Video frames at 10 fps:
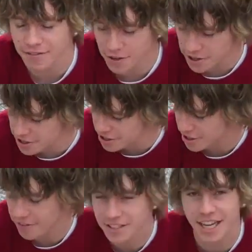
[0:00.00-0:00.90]

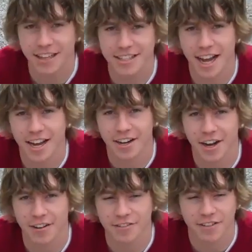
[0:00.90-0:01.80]
First, you have to take the tire
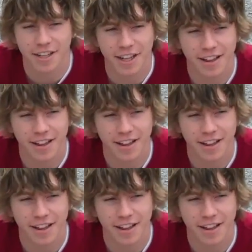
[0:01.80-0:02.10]
off.